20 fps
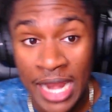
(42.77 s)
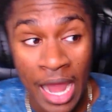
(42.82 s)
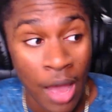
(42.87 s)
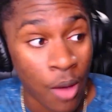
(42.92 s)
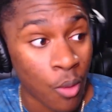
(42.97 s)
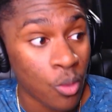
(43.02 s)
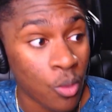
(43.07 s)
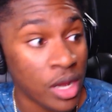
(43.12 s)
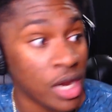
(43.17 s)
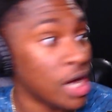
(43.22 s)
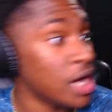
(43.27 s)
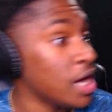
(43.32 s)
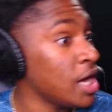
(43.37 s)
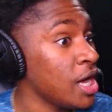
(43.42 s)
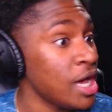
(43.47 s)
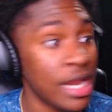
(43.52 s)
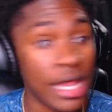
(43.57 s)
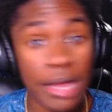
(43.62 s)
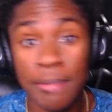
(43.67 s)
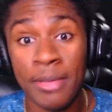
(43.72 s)
I won
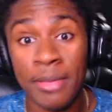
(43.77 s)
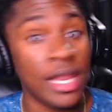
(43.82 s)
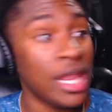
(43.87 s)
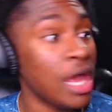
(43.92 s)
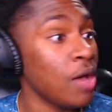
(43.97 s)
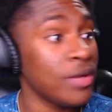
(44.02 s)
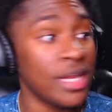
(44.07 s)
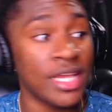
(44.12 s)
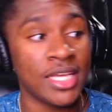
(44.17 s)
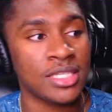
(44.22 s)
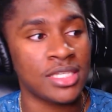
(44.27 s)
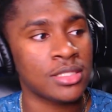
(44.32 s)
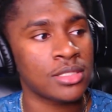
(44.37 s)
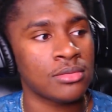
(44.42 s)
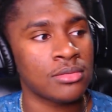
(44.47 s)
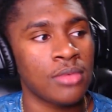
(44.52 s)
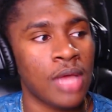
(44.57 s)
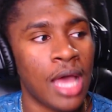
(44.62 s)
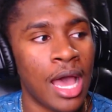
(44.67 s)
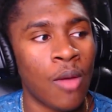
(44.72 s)
100 millones.
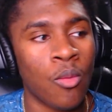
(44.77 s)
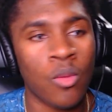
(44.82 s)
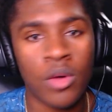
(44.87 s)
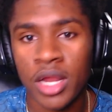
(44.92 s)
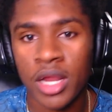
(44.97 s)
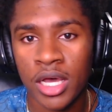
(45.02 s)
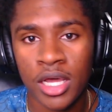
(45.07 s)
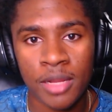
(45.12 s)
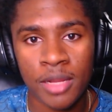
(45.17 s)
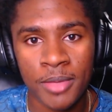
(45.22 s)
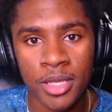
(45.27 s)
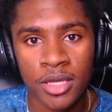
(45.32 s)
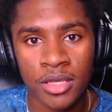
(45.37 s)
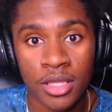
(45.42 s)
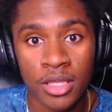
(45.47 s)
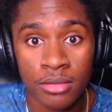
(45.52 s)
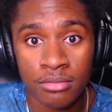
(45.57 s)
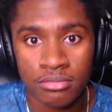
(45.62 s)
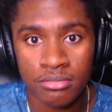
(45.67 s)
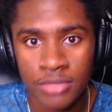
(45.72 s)
I won 100 million.